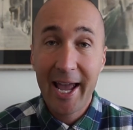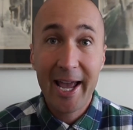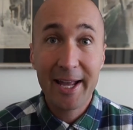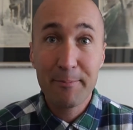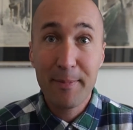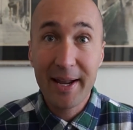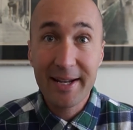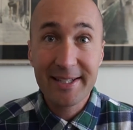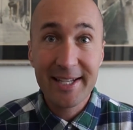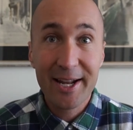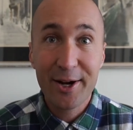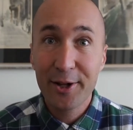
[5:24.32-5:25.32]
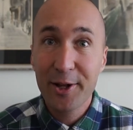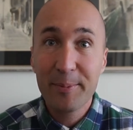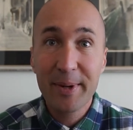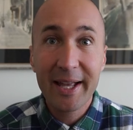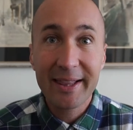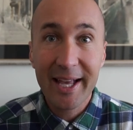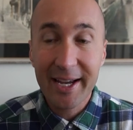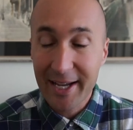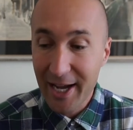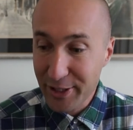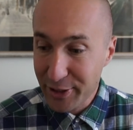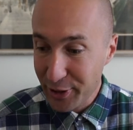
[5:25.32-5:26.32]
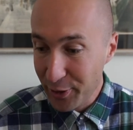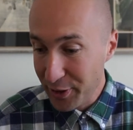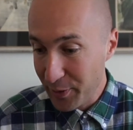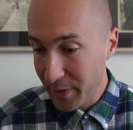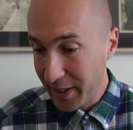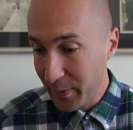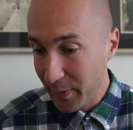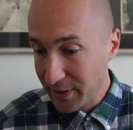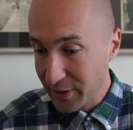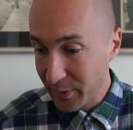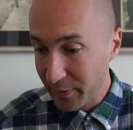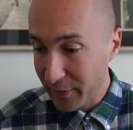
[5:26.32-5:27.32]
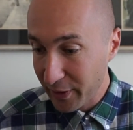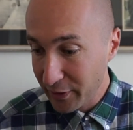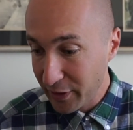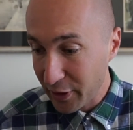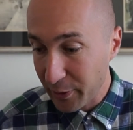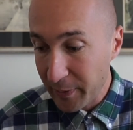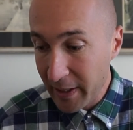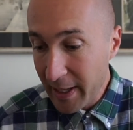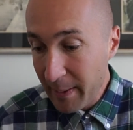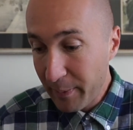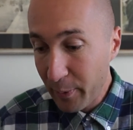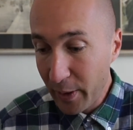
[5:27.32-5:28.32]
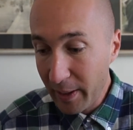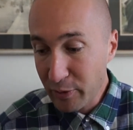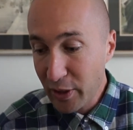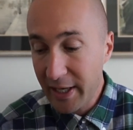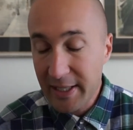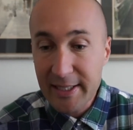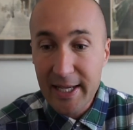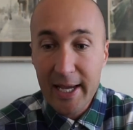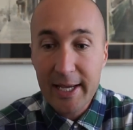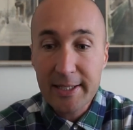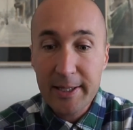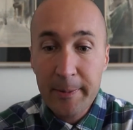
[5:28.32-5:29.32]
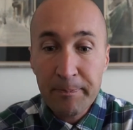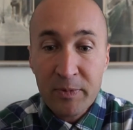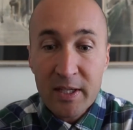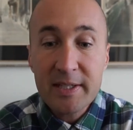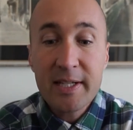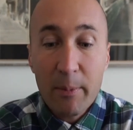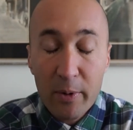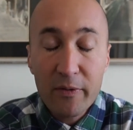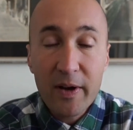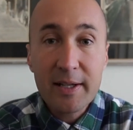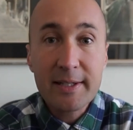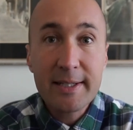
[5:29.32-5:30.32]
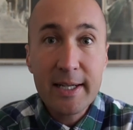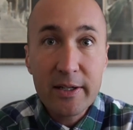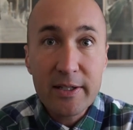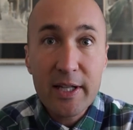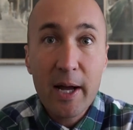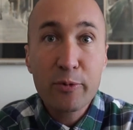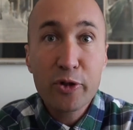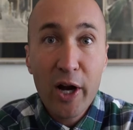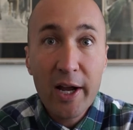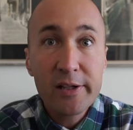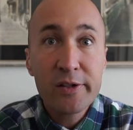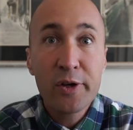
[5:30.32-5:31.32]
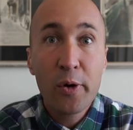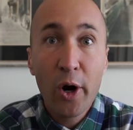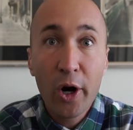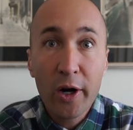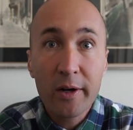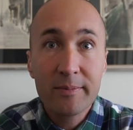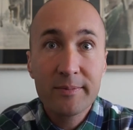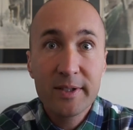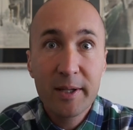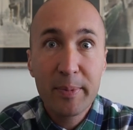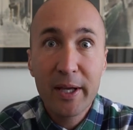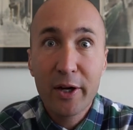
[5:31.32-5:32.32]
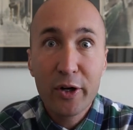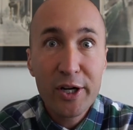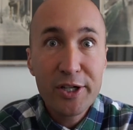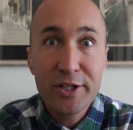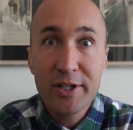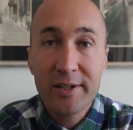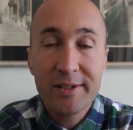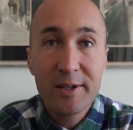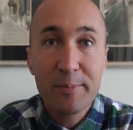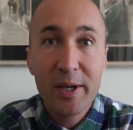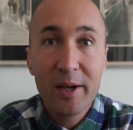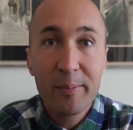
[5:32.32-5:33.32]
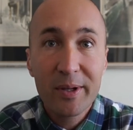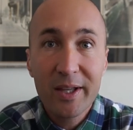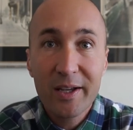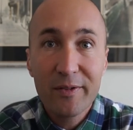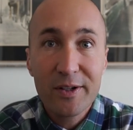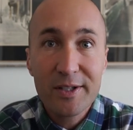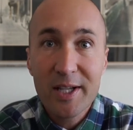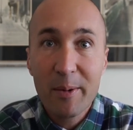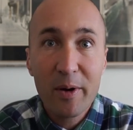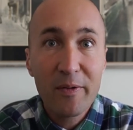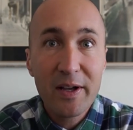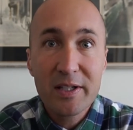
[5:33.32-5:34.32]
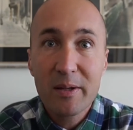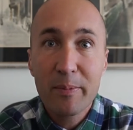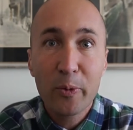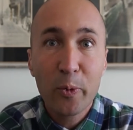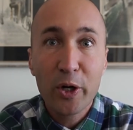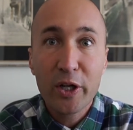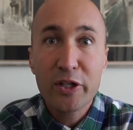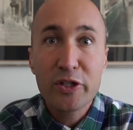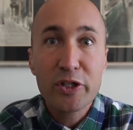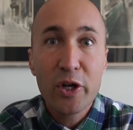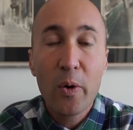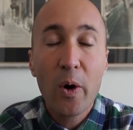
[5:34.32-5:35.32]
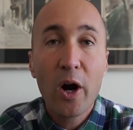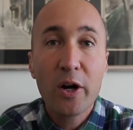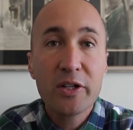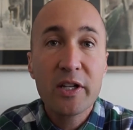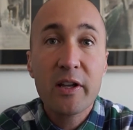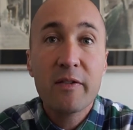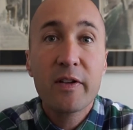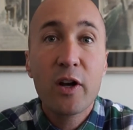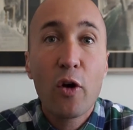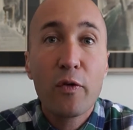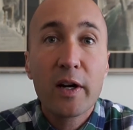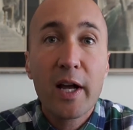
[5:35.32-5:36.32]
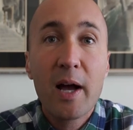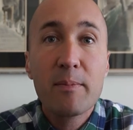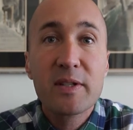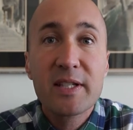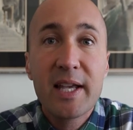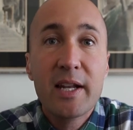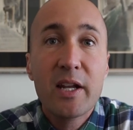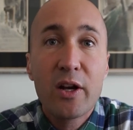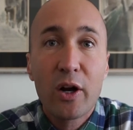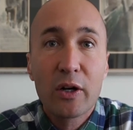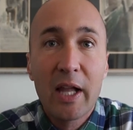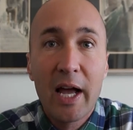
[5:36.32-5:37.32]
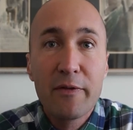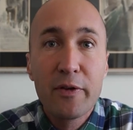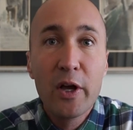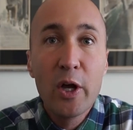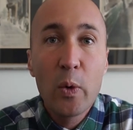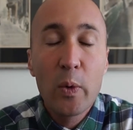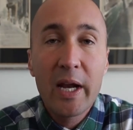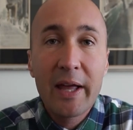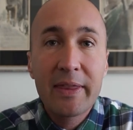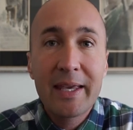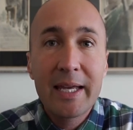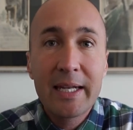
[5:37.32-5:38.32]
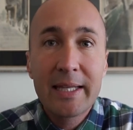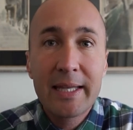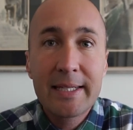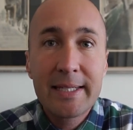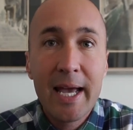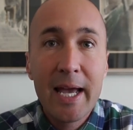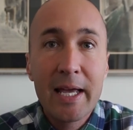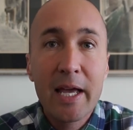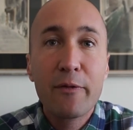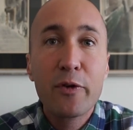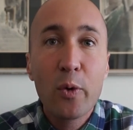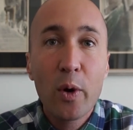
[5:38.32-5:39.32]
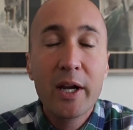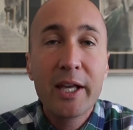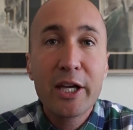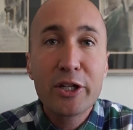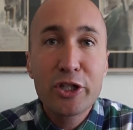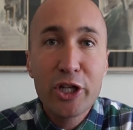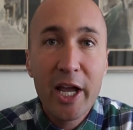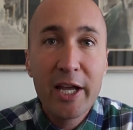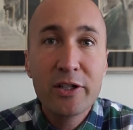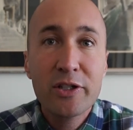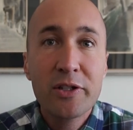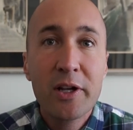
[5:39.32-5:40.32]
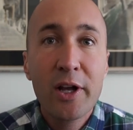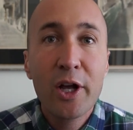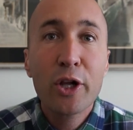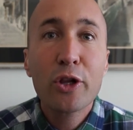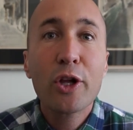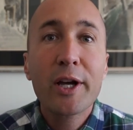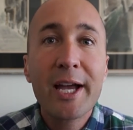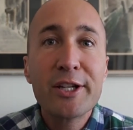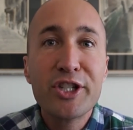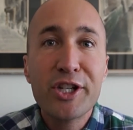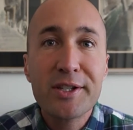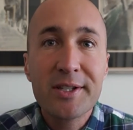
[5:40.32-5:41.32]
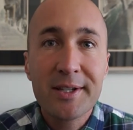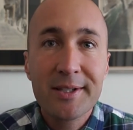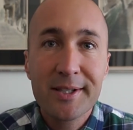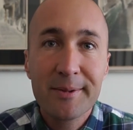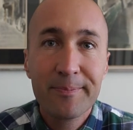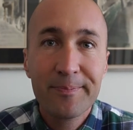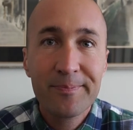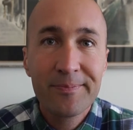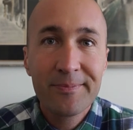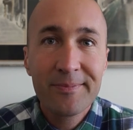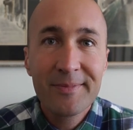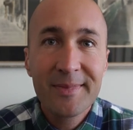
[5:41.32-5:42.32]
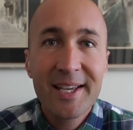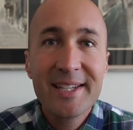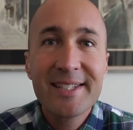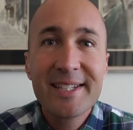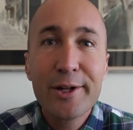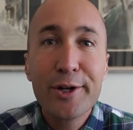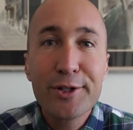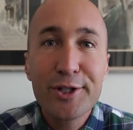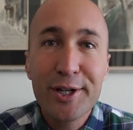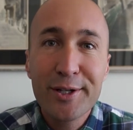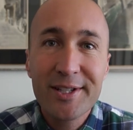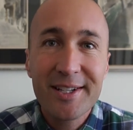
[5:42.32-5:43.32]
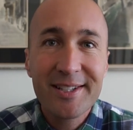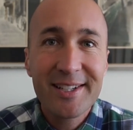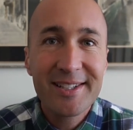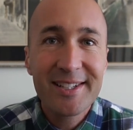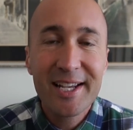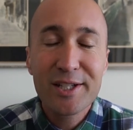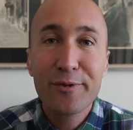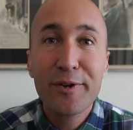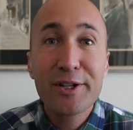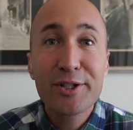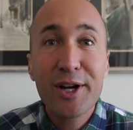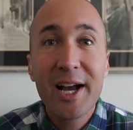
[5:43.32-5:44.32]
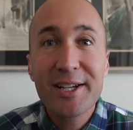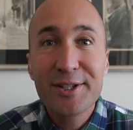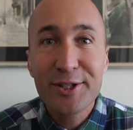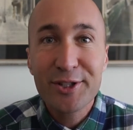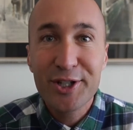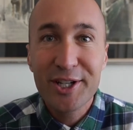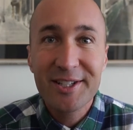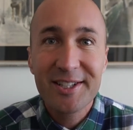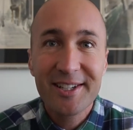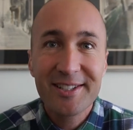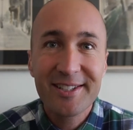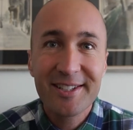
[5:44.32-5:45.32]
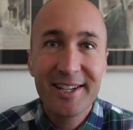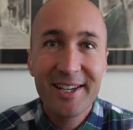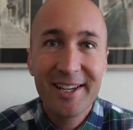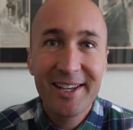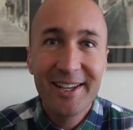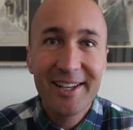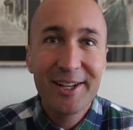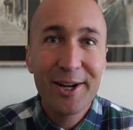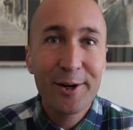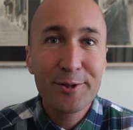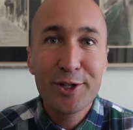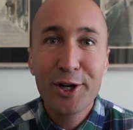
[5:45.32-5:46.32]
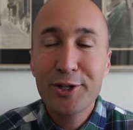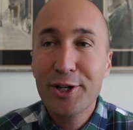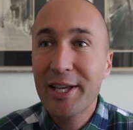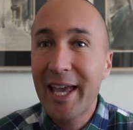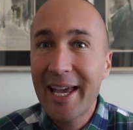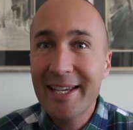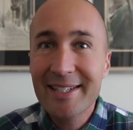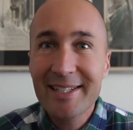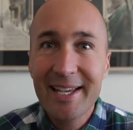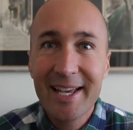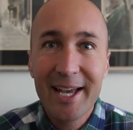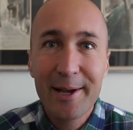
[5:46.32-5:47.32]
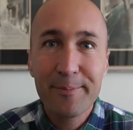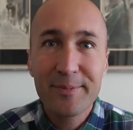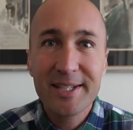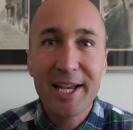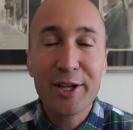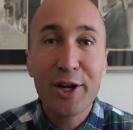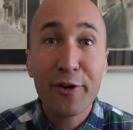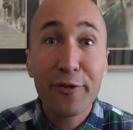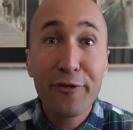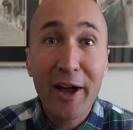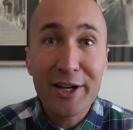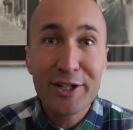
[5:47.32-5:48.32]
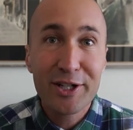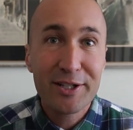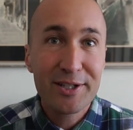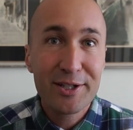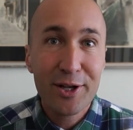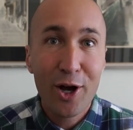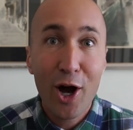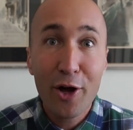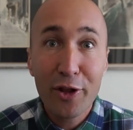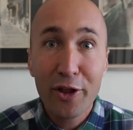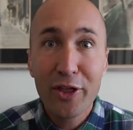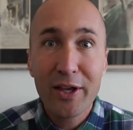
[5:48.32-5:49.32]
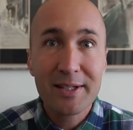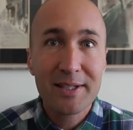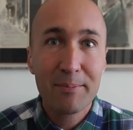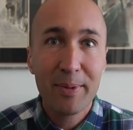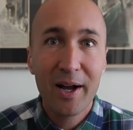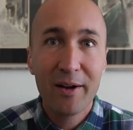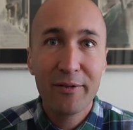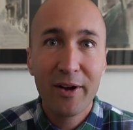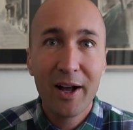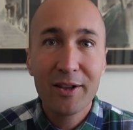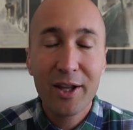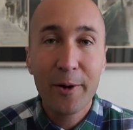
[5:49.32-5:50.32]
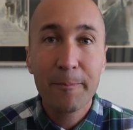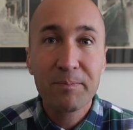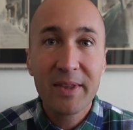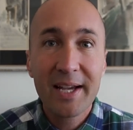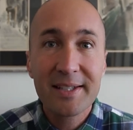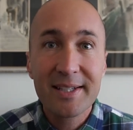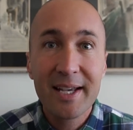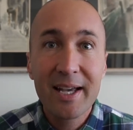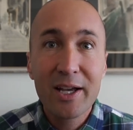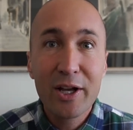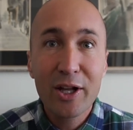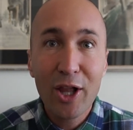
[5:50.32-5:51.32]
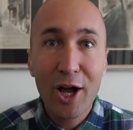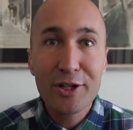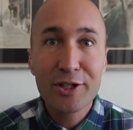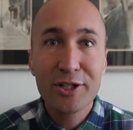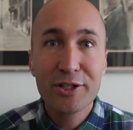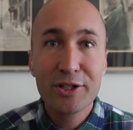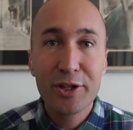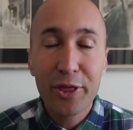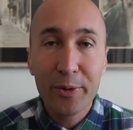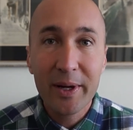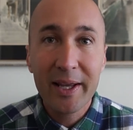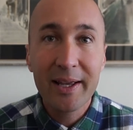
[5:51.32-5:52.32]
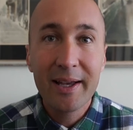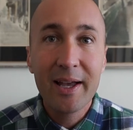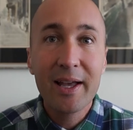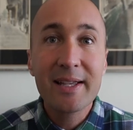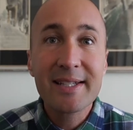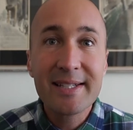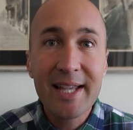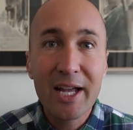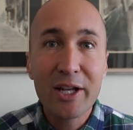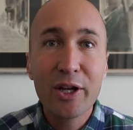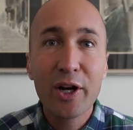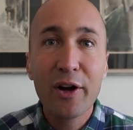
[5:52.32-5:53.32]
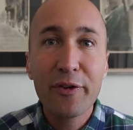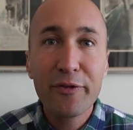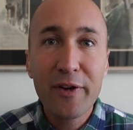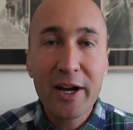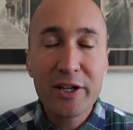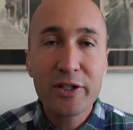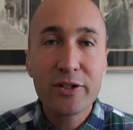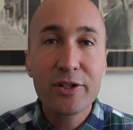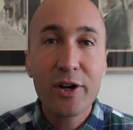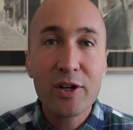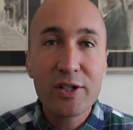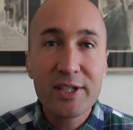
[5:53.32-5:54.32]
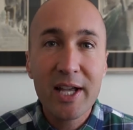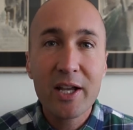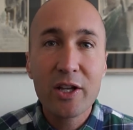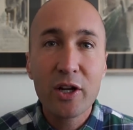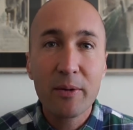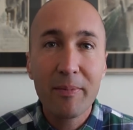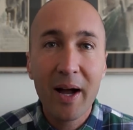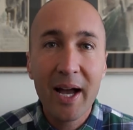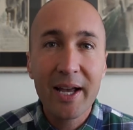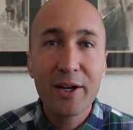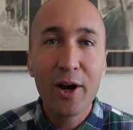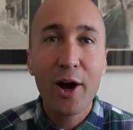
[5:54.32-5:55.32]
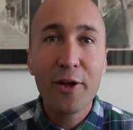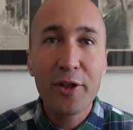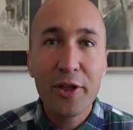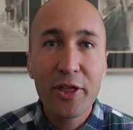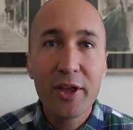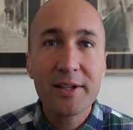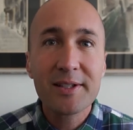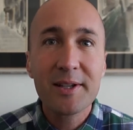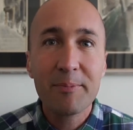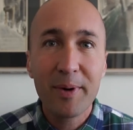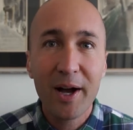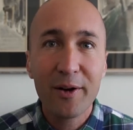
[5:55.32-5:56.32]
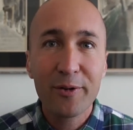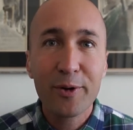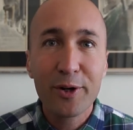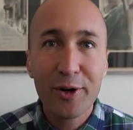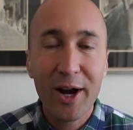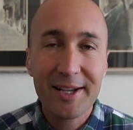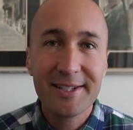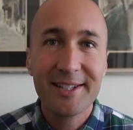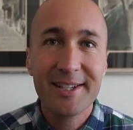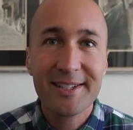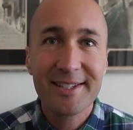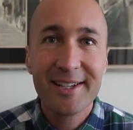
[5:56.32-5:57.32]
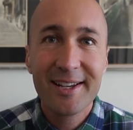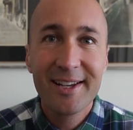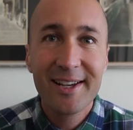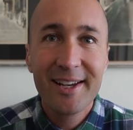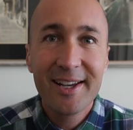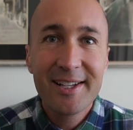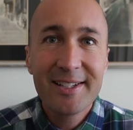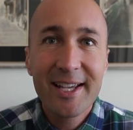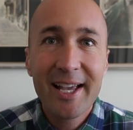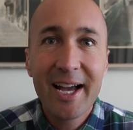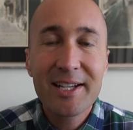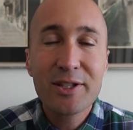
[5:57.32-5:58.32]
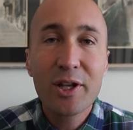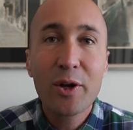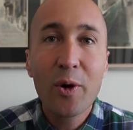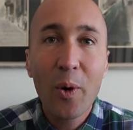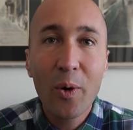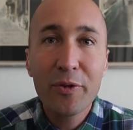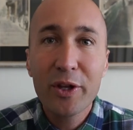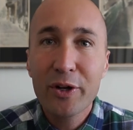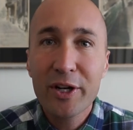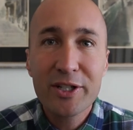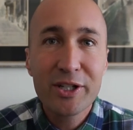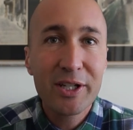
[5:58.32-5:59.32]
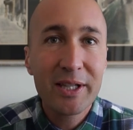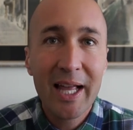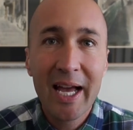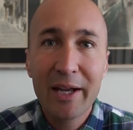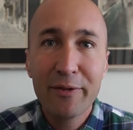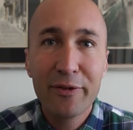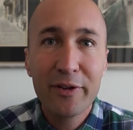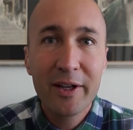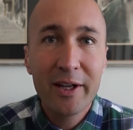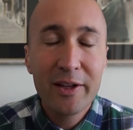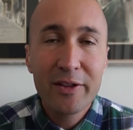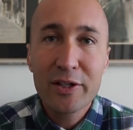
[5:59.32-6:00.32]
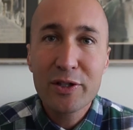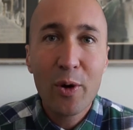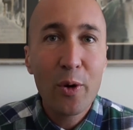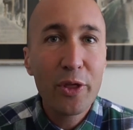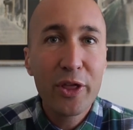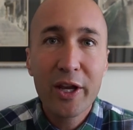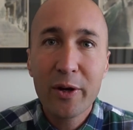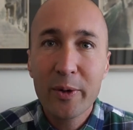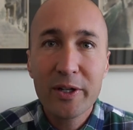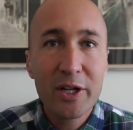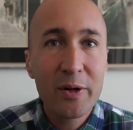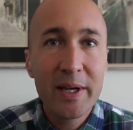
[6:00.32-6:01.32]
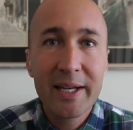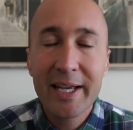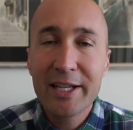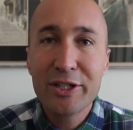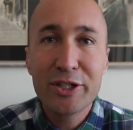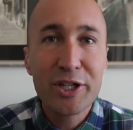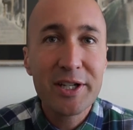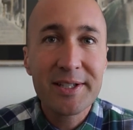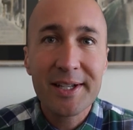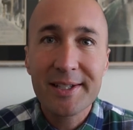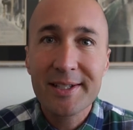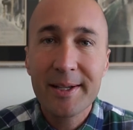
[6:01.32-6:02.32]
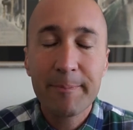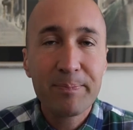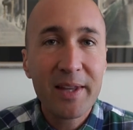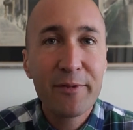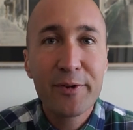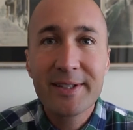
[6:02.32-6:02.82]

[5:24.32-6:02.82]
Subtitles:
and meditate on them and let God show you what he wants to reveal to you. But what I'm trying to say is, some of us need to stop trying so hard to be a Christian, to be a believer. Some of us have been working so hard to even overcome sin in our life, when at the end of the day, if you want to get changed, look at Jesus. Consider Jesus, it says. Fix your eyes on Jesus. You know, turn your gaze to him. Set your affections on the things above. Hello, that's Colossians 3. Set your affections, or set your mind, on the things above, where Christ is. See, guys, the goal of the Christian life, this whole thing we're doing, is Jesus. If